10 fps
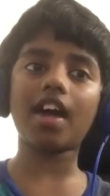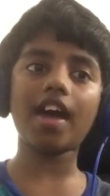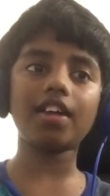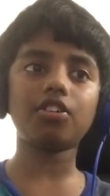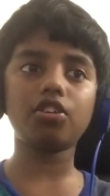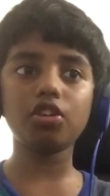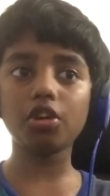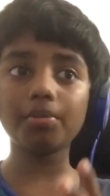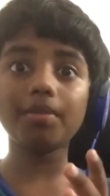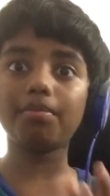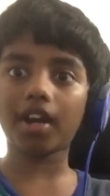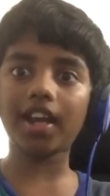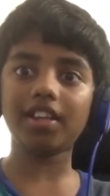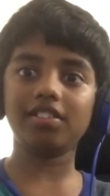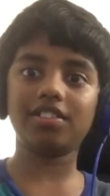and human
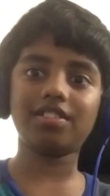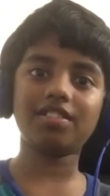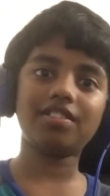brains.